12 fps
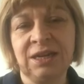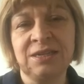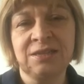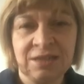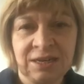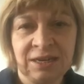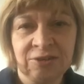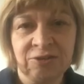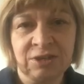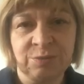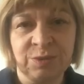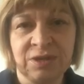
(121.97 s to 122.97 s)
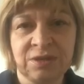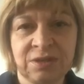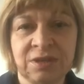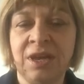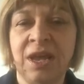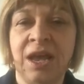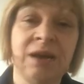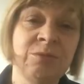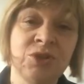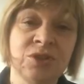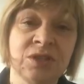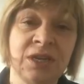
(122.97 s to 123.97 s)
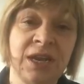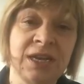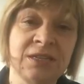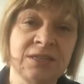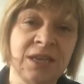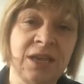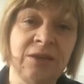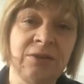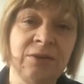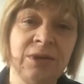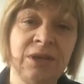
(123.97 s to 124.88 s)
and it's nearly Christmas, I'm just going to ask you,